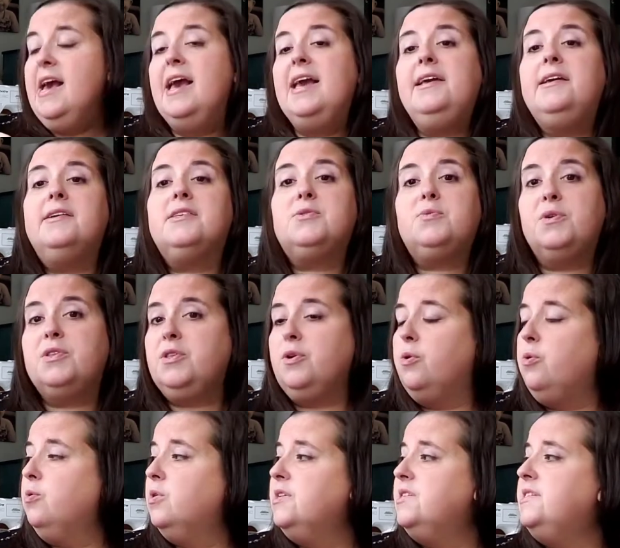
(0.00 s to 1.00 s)
Hay is what the
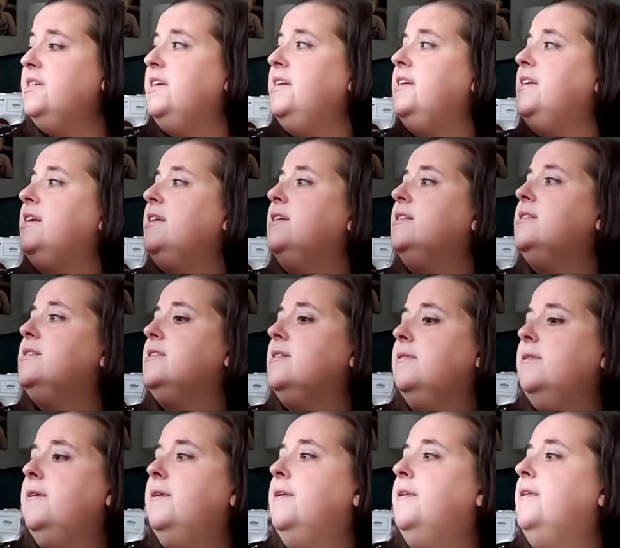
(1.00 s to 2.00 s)
horsey needs.
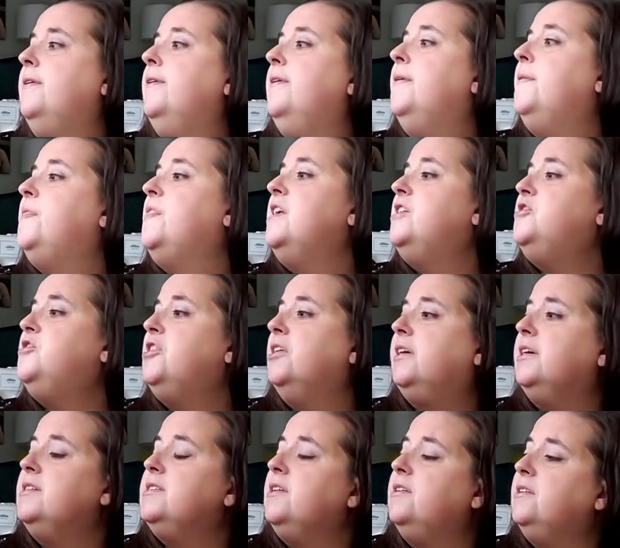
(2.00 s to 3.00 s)
The
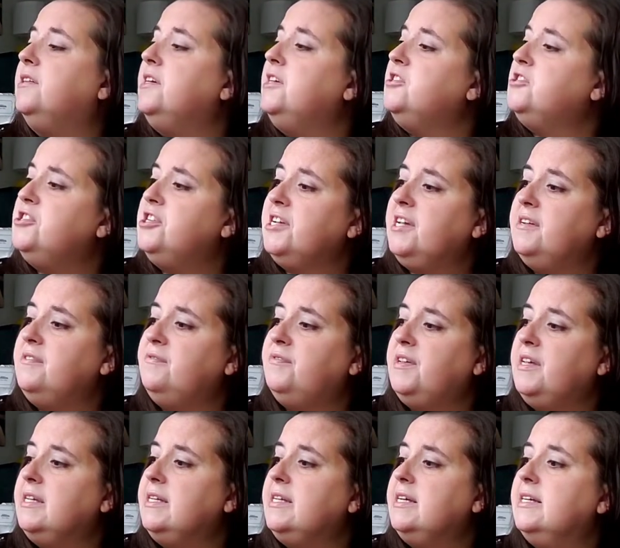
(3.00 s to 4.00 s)
chickens all eat chicken
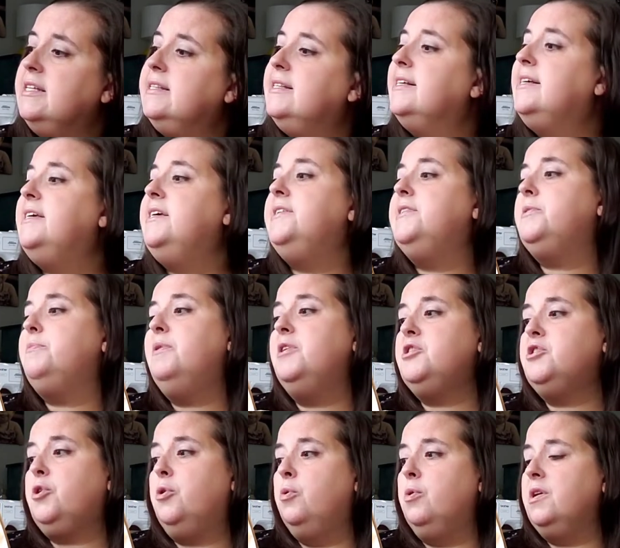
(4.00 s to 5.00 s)
feed. The geese
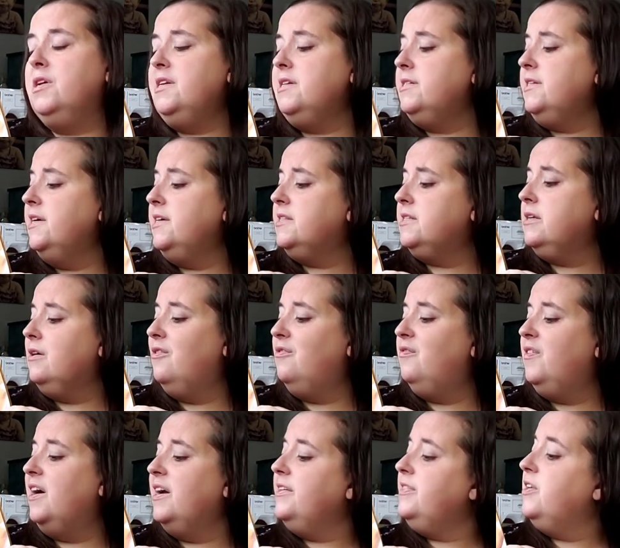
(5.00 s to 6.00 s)
munch corn, it tastes so
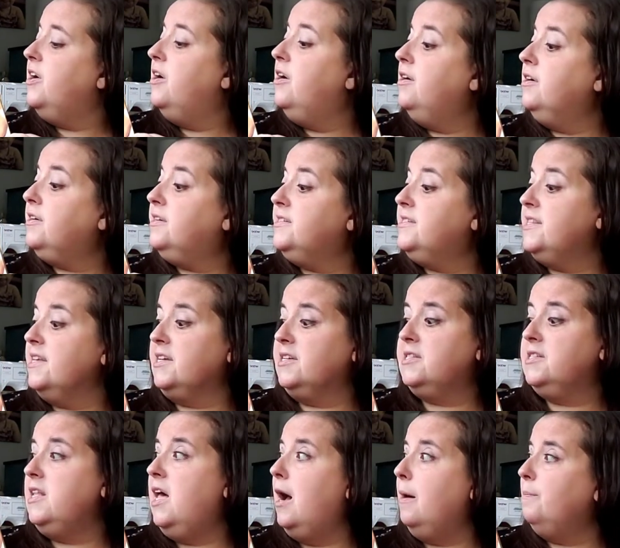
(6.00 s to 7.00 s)
fine. The hogs think
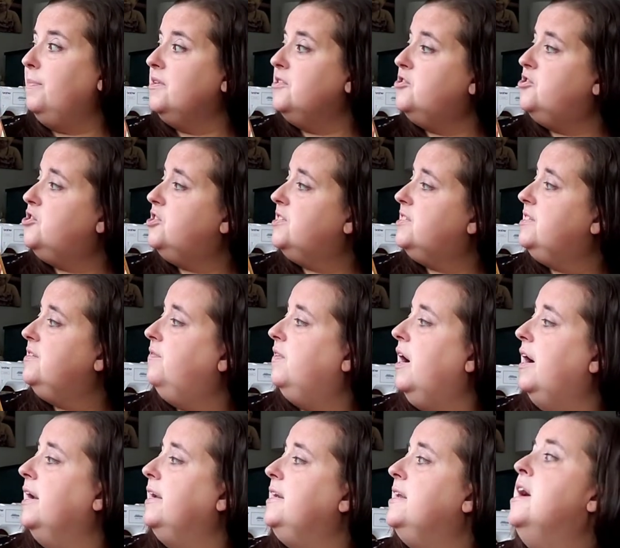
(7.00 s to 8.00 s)
slop is just
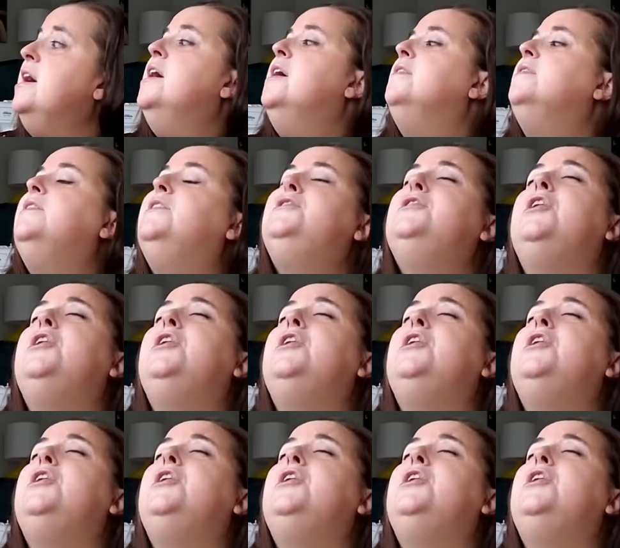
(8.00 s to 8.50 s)
divine. The